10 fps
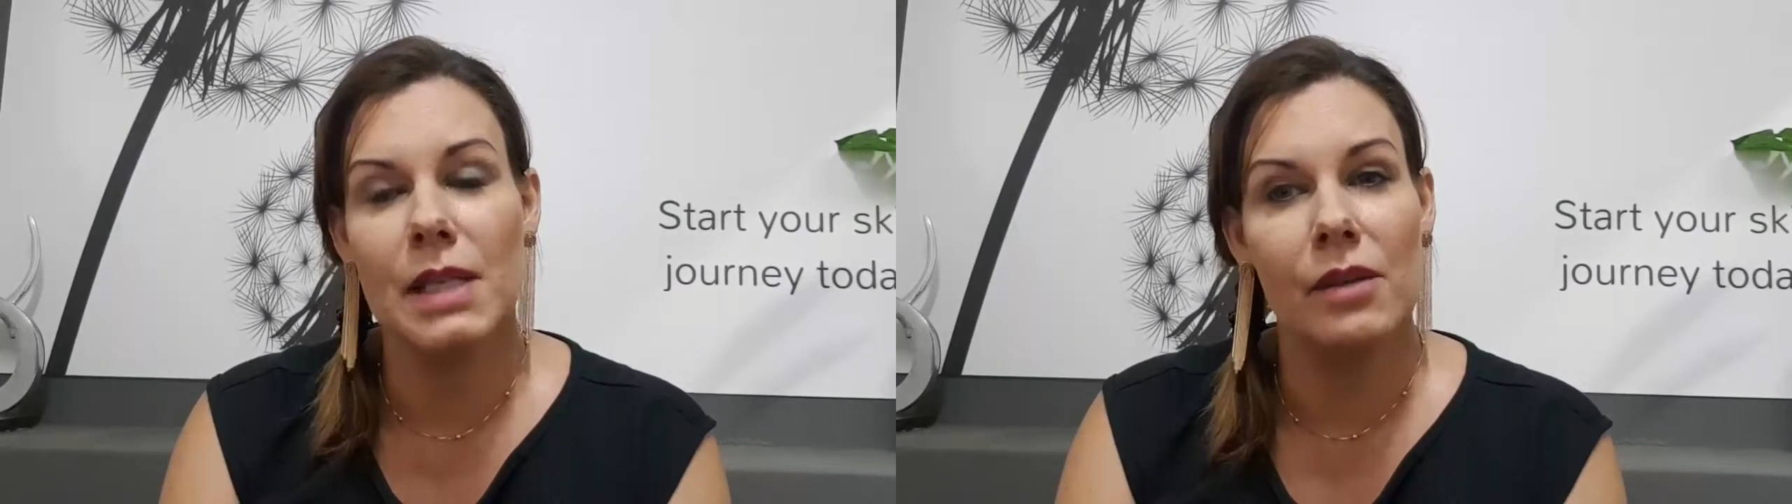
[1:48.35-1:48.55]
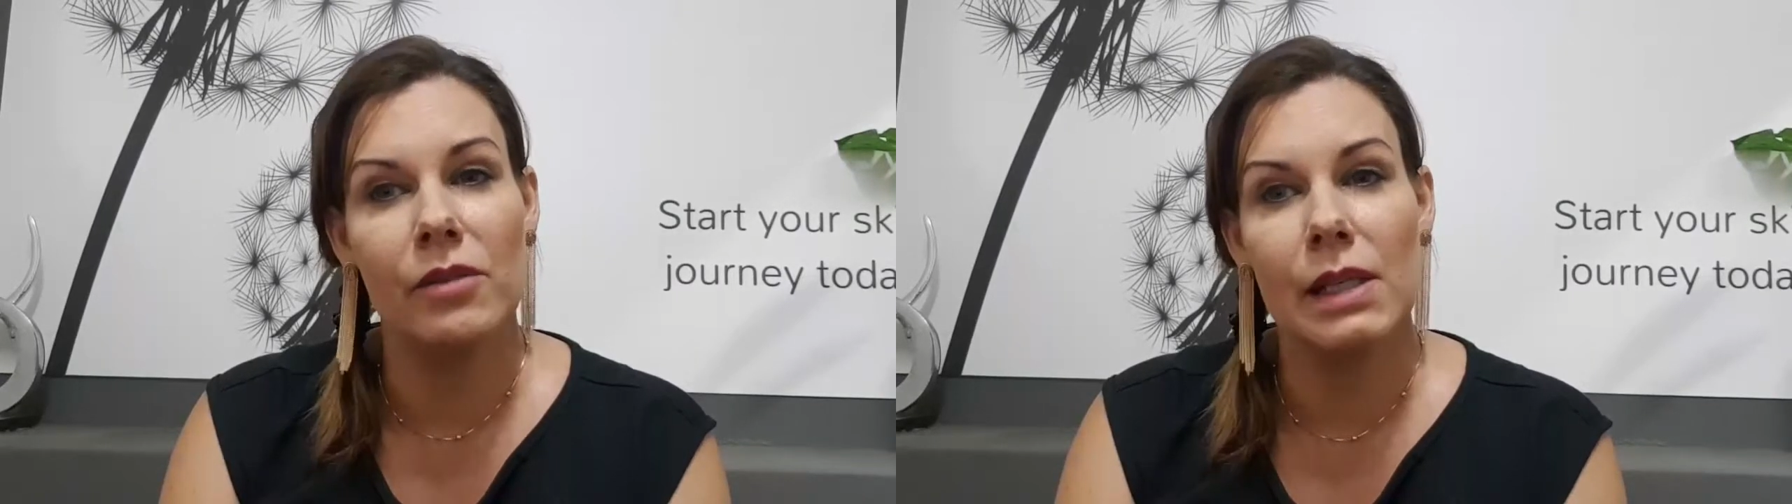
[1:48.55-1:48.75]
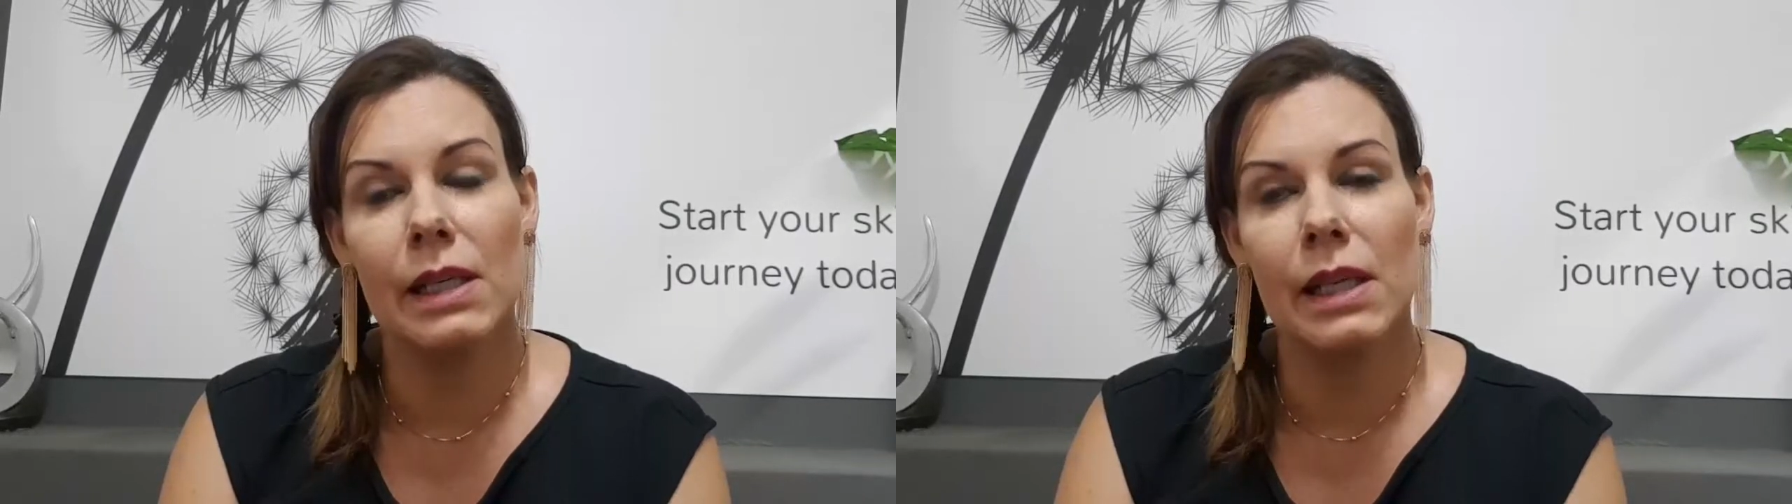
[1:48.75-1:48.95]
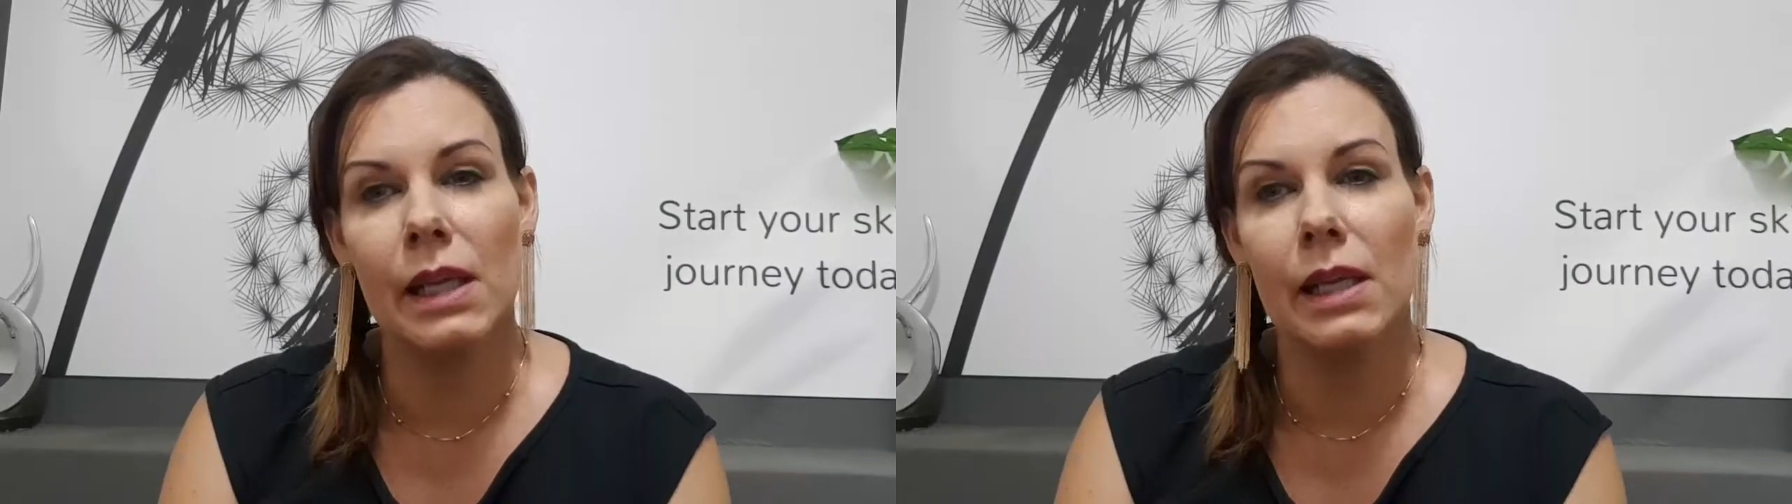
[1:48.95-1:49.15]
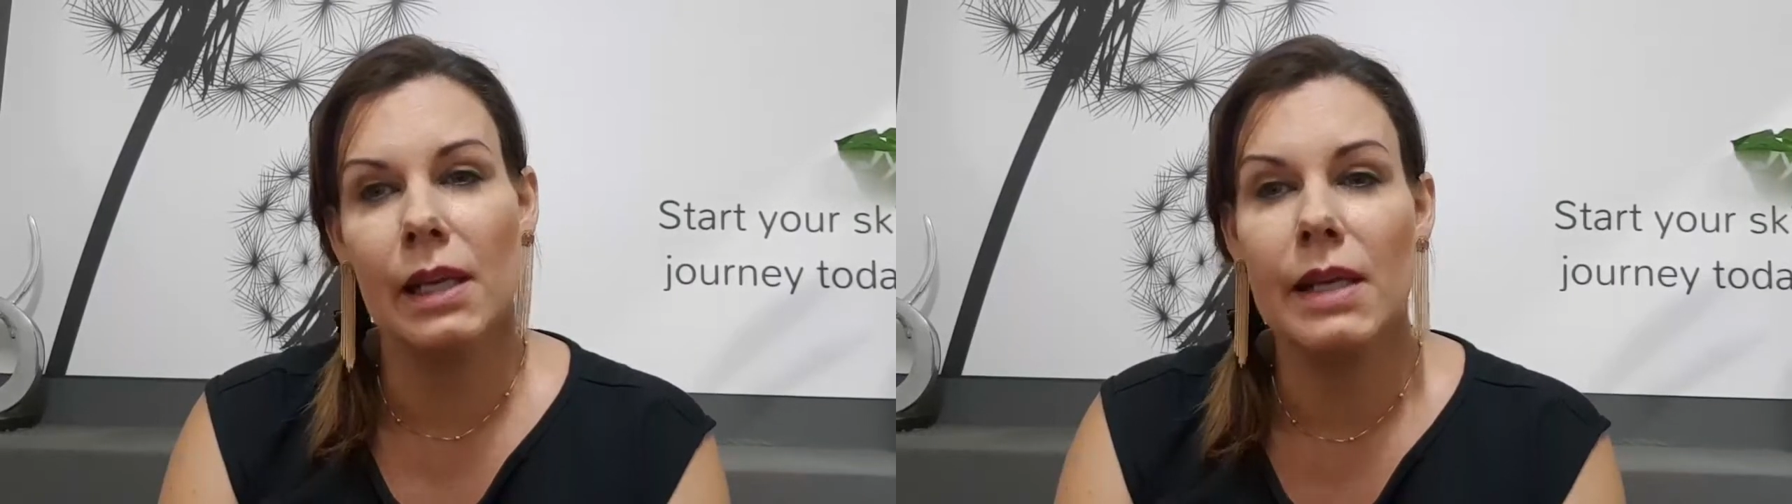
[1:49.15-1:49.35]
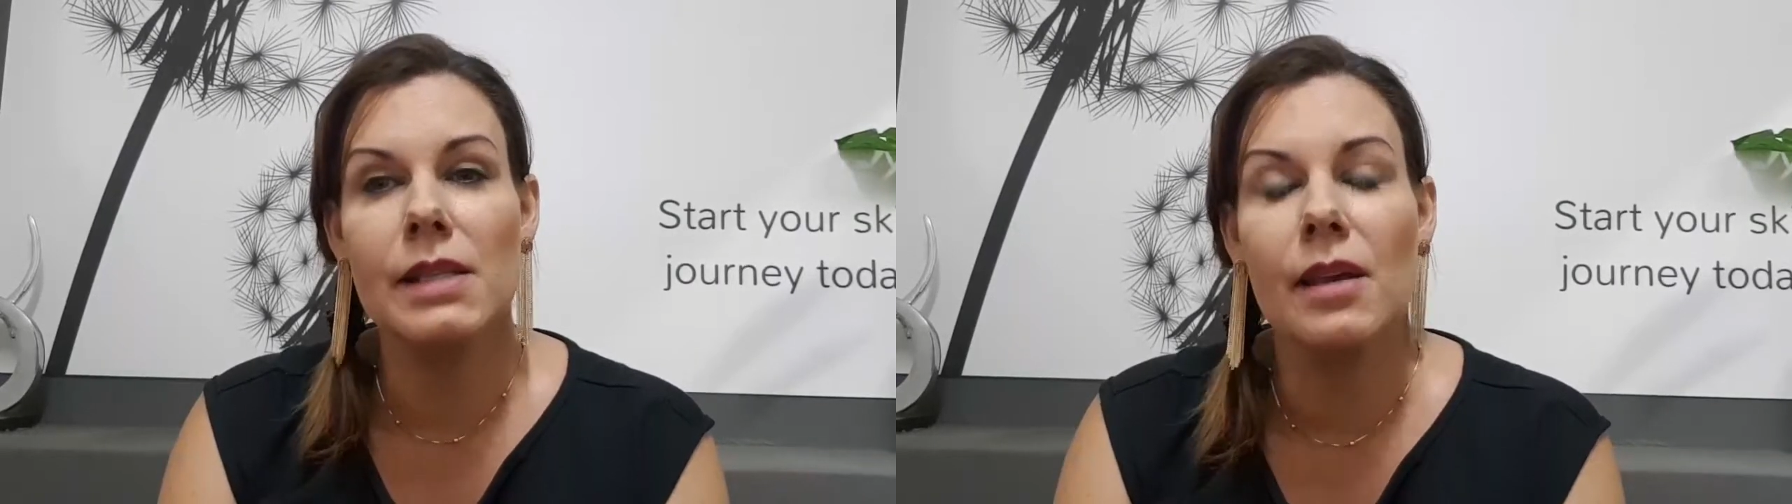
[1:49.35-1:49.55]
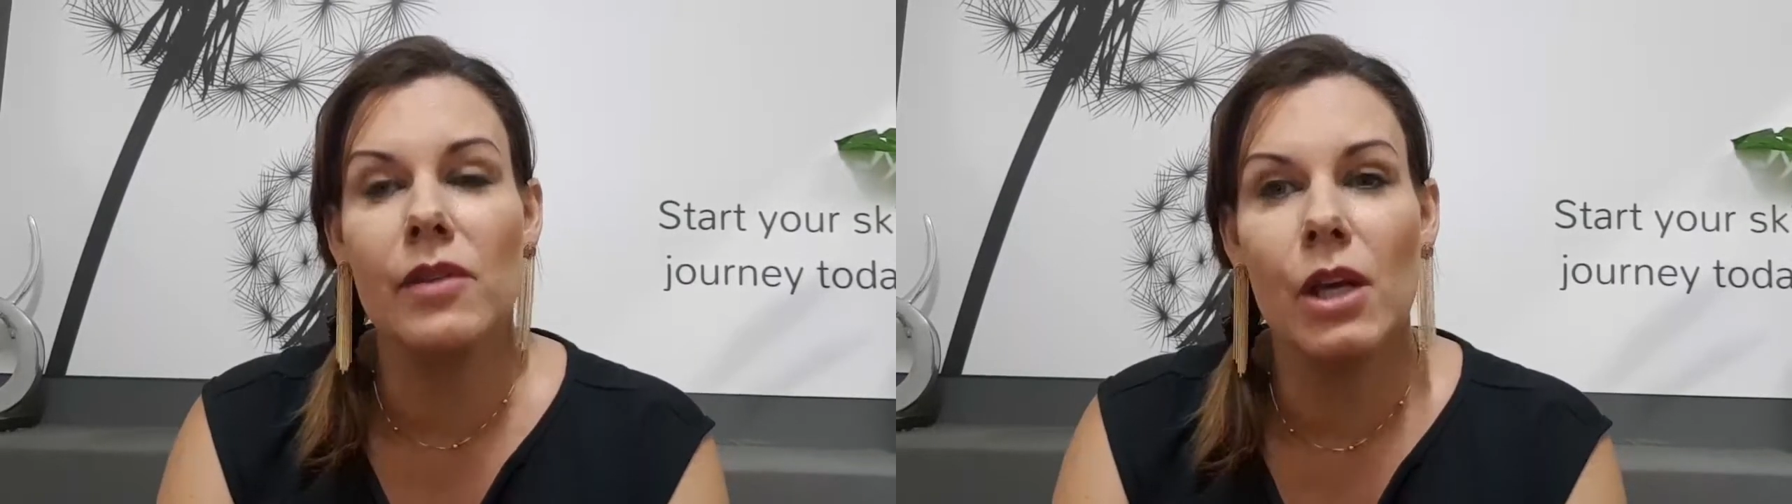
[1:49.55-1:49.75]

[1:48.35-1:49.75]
definitely less heavy